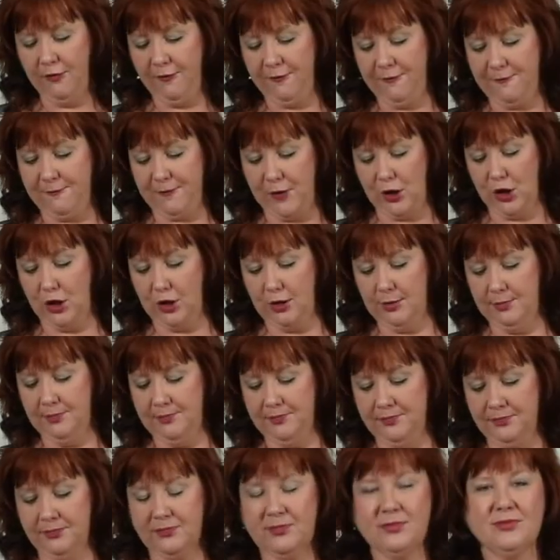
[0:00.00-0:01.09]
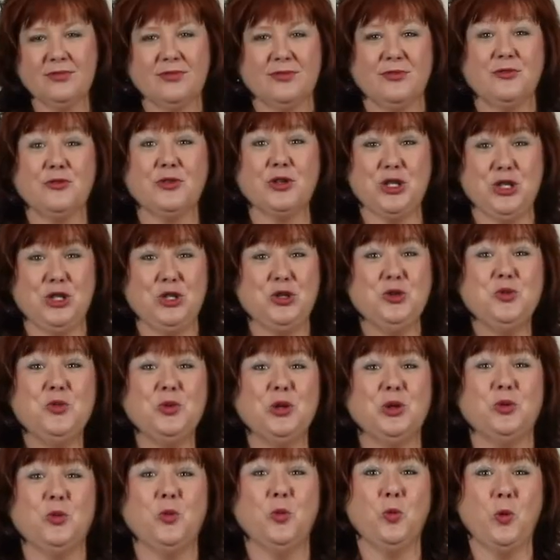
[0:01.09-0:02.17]
firm, for you
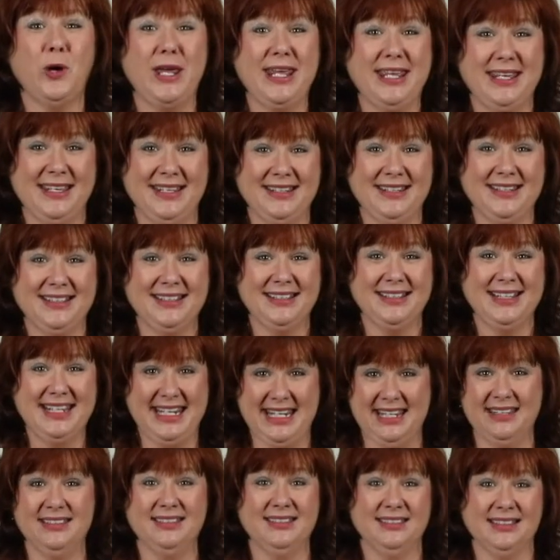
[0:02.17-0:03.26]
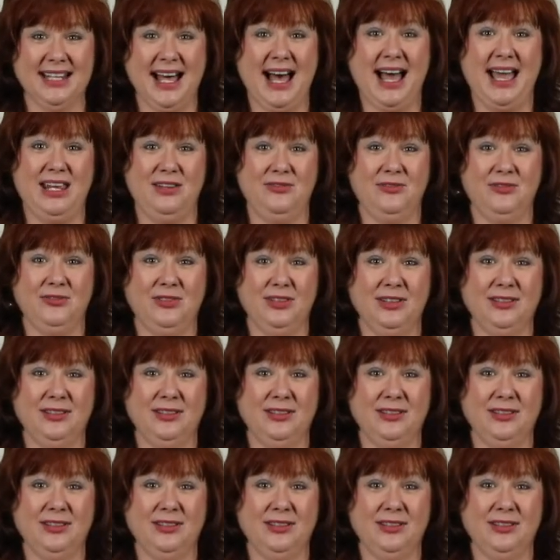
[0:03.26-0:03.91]
will win in life.